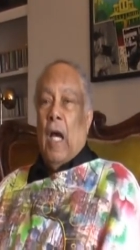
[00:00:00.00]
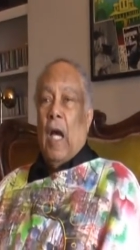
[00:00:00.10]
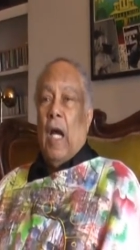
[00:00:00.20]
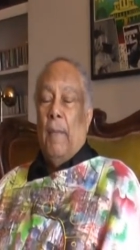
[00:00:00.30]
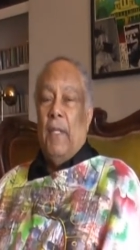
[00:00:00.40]

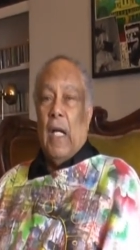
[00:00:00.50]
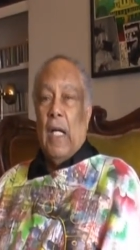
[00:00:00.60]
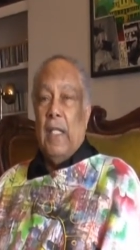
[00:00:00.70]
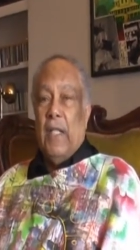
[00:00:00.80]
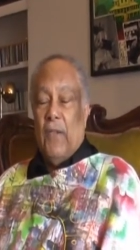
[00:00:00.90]
Um, the
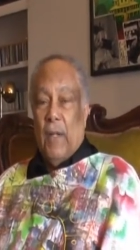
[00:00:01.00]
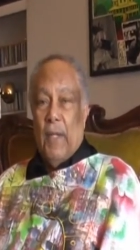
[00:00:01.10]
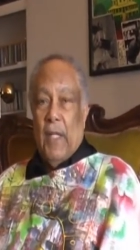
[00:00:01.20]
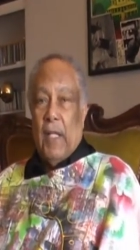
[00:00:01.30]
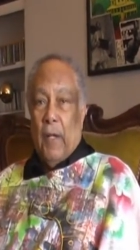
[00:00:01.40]
artists
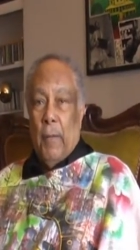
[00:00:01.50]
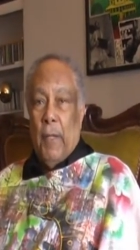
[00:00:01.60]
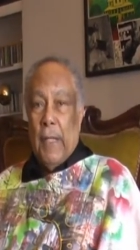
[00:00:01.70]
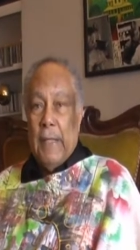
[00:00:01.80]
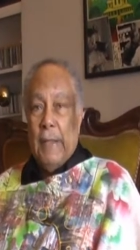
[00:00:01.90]
from the
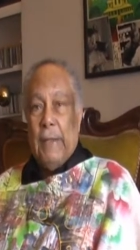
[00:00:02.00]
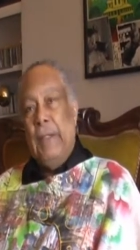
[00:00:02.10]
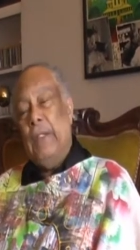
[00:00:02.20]
Caribbean